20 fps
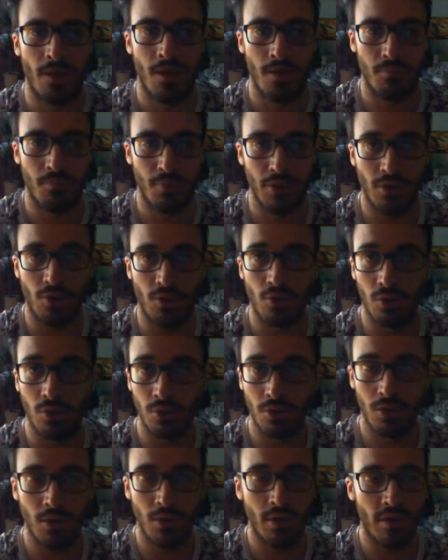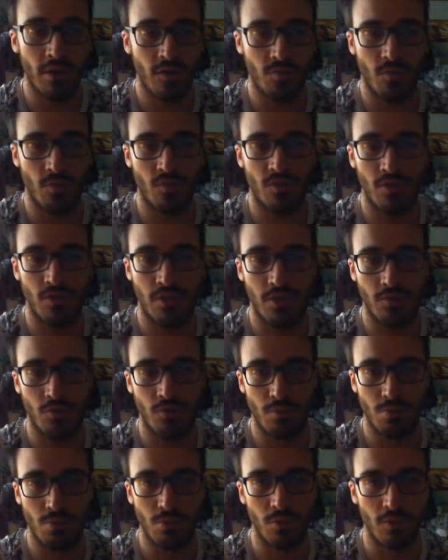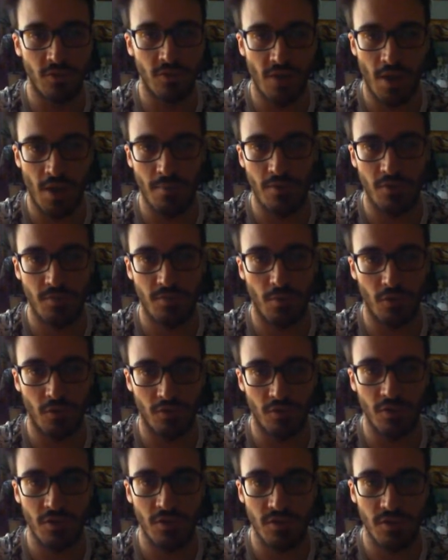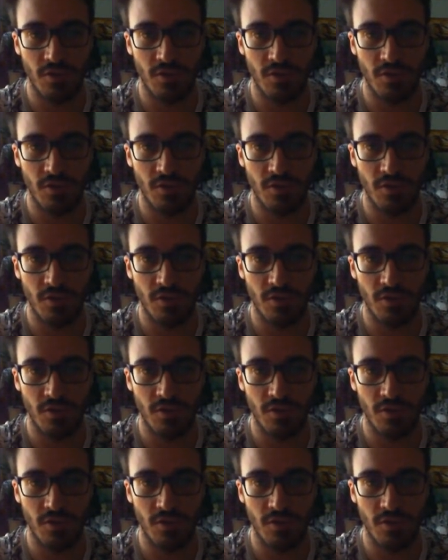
Pretty cool, especially if you pull Cybers monsters.